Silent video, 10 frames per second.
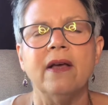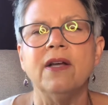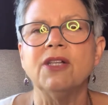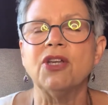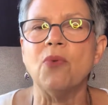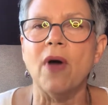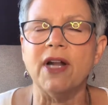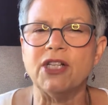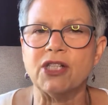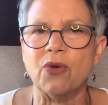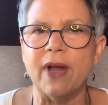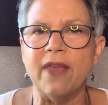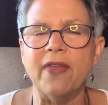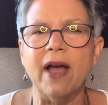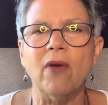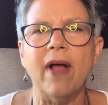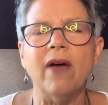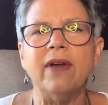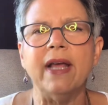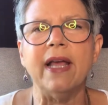So you want to just create that
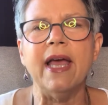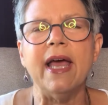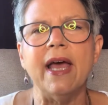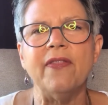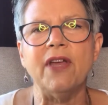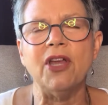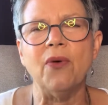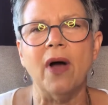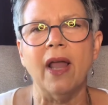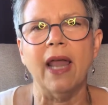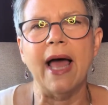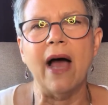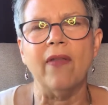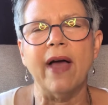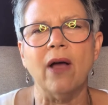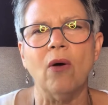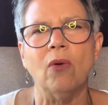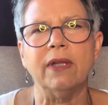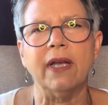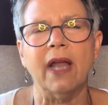grounding and then you allow that
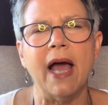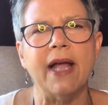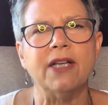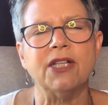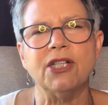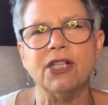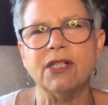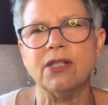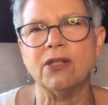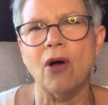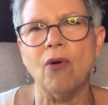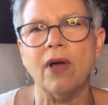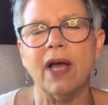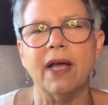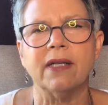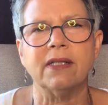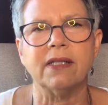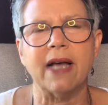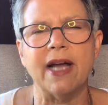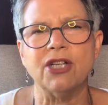golden light to just soak and
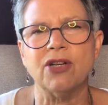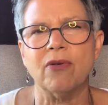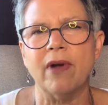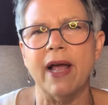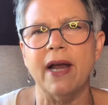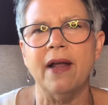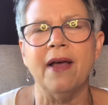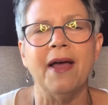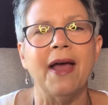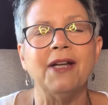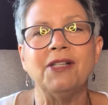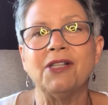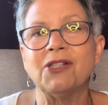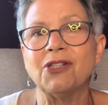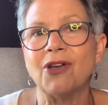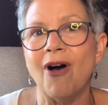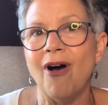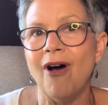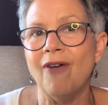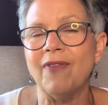saturate and
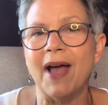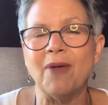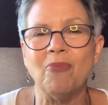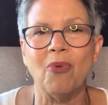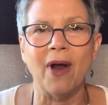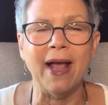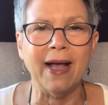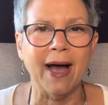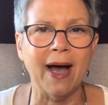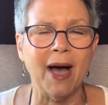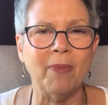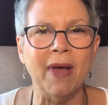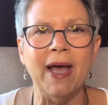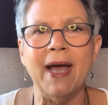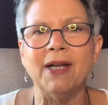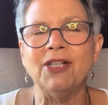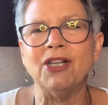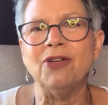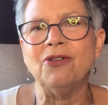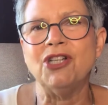dissolve and break up
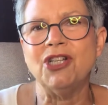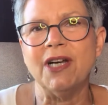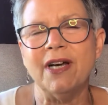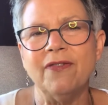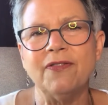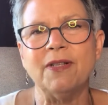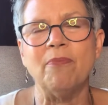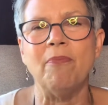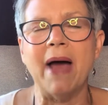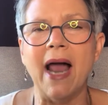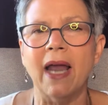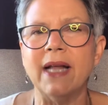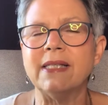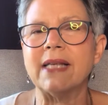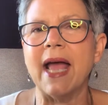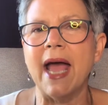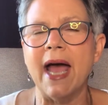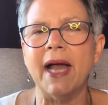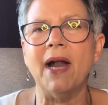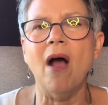to shift, balance,
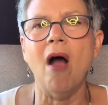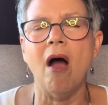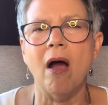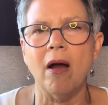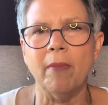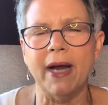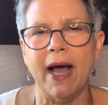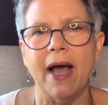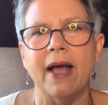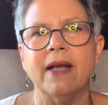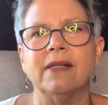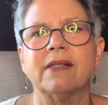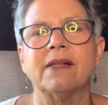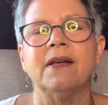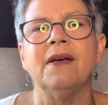and harmonize.